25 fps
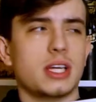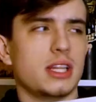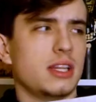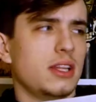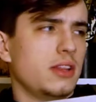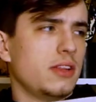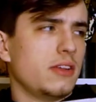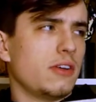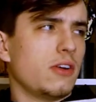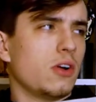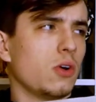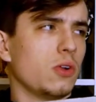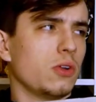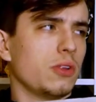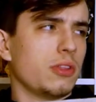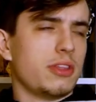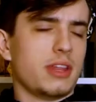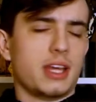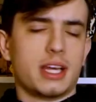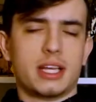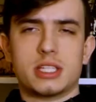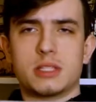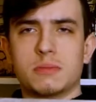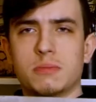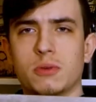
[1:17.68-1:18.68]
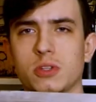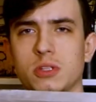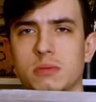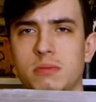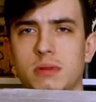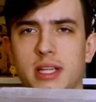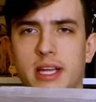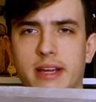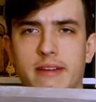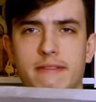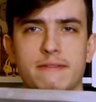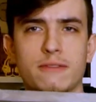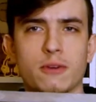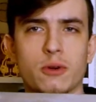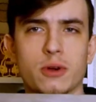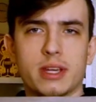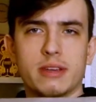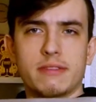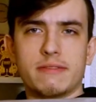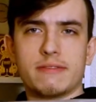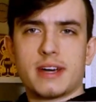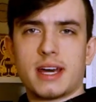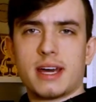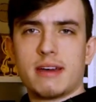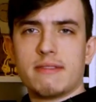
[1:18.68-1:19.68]
and then the whole thing is supposed to be like
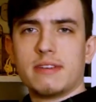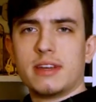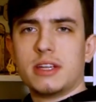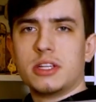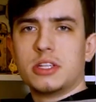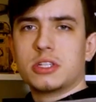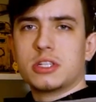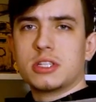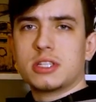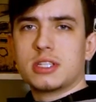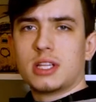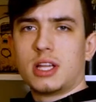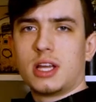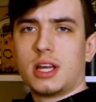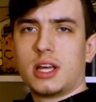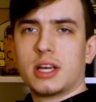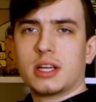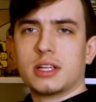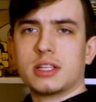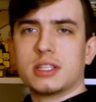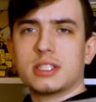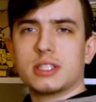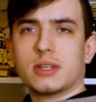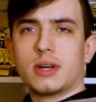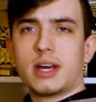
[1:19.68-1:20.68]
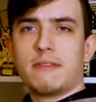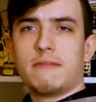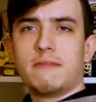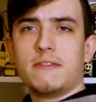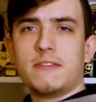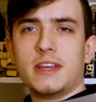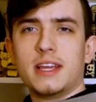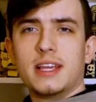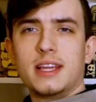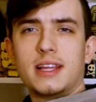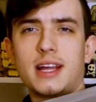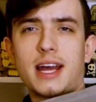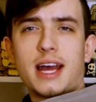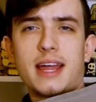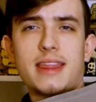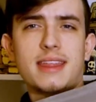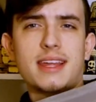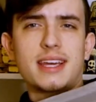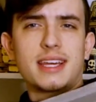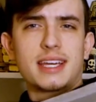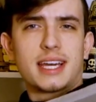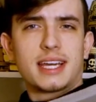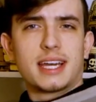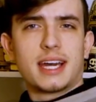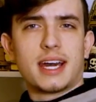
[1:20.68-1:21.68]
45 inches long, so I think
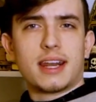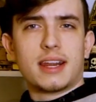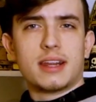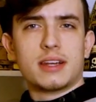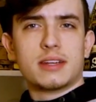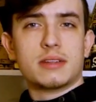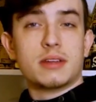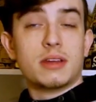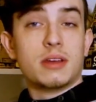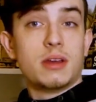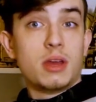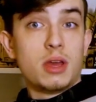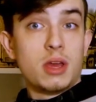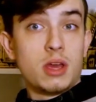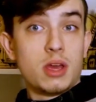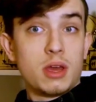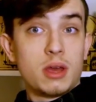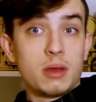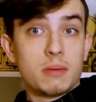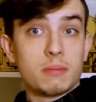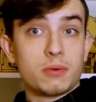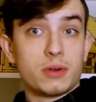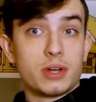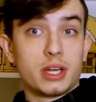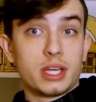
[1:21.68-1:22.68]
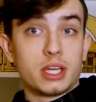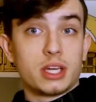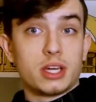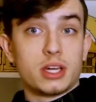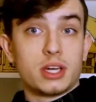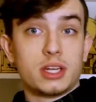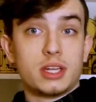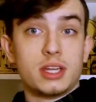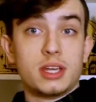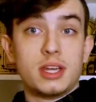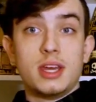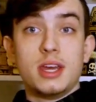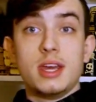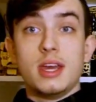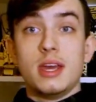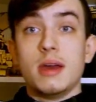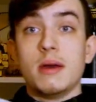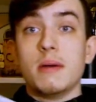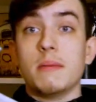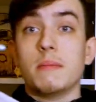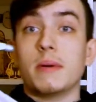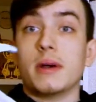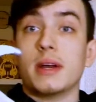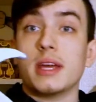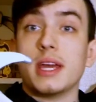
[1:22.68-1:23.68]
I got it pretty good.
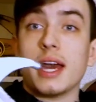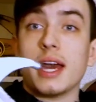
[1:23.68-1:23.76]
But